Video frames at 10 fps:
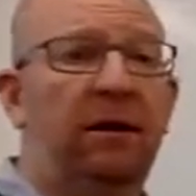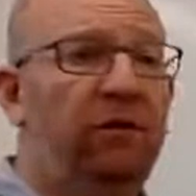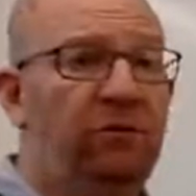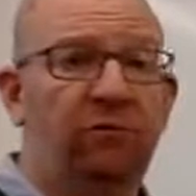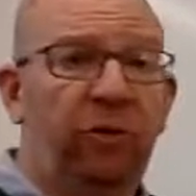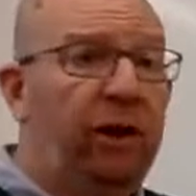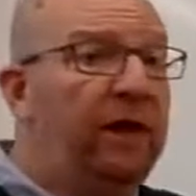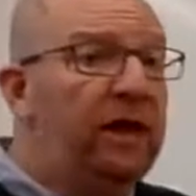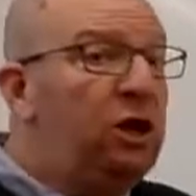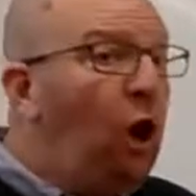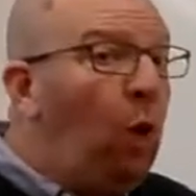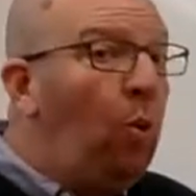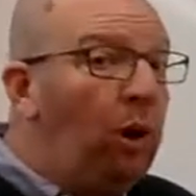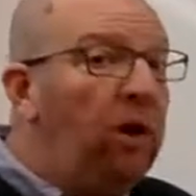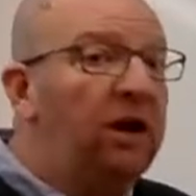There's really no
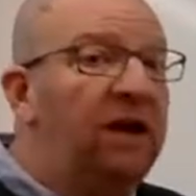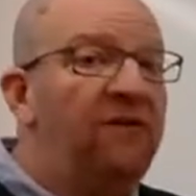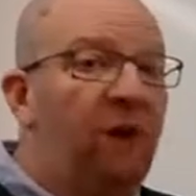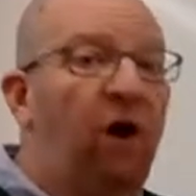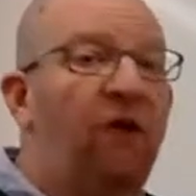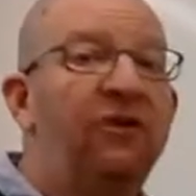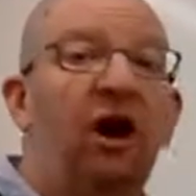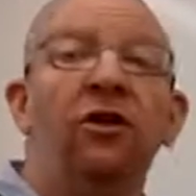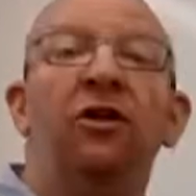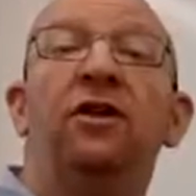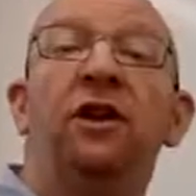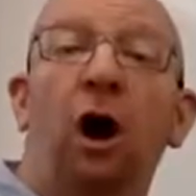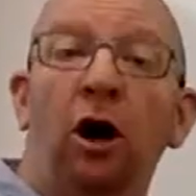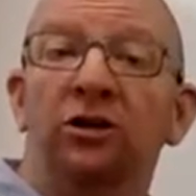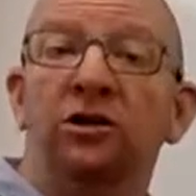work involved other than
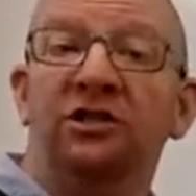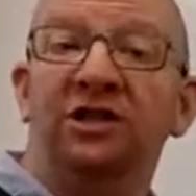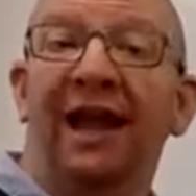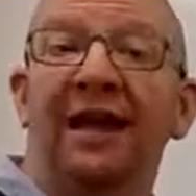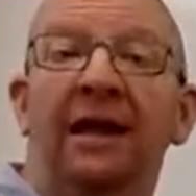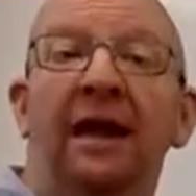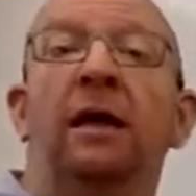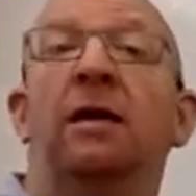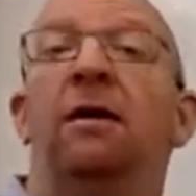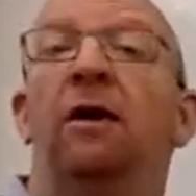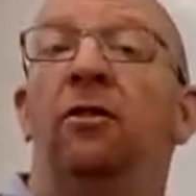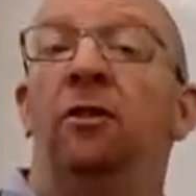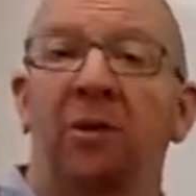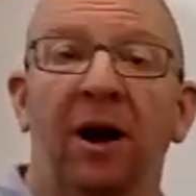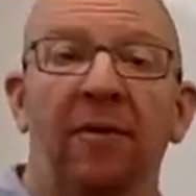understanding the
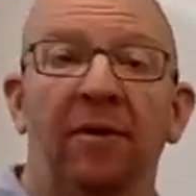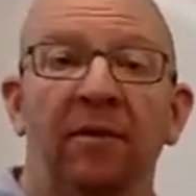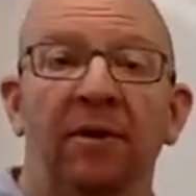problem.